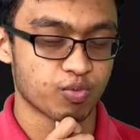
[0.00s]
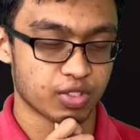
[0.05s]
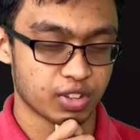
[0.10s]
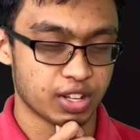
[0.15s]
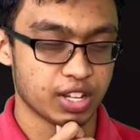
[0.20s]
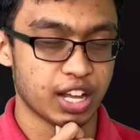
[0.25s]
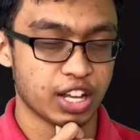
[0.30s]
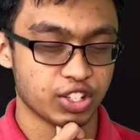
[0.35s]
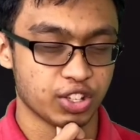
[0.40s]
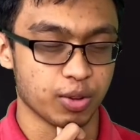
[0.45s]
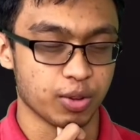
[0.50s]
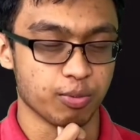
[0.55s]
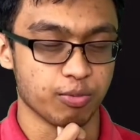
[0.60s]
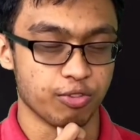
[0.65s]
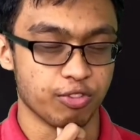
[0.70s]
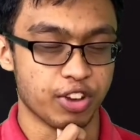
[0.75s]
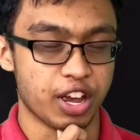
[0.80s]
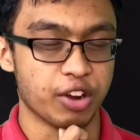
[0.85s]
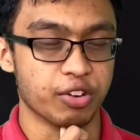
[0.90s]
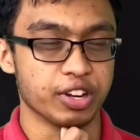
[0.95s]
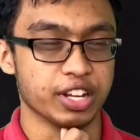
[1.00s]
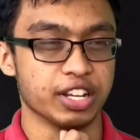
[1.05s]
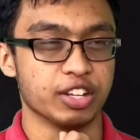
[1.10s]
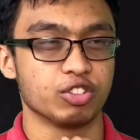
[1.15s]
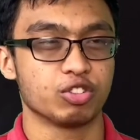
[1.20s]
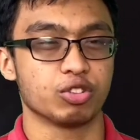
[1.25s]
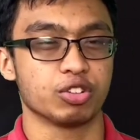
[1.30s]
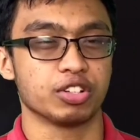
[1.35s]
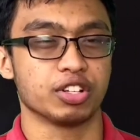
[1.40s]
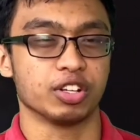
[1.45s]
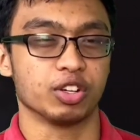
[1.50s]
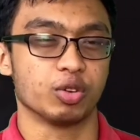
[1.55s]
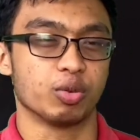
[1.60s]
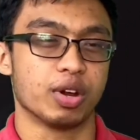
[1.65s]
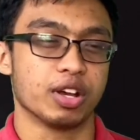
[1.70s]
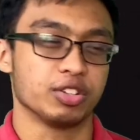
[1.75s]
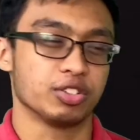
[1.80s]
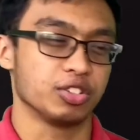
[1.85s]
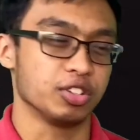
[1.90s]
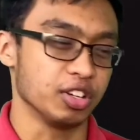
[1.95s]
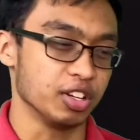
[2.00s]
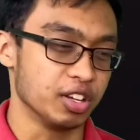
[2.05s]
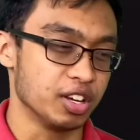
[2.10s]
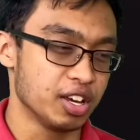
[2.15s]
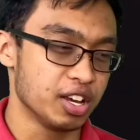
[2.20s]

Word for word: That's a very interesting question.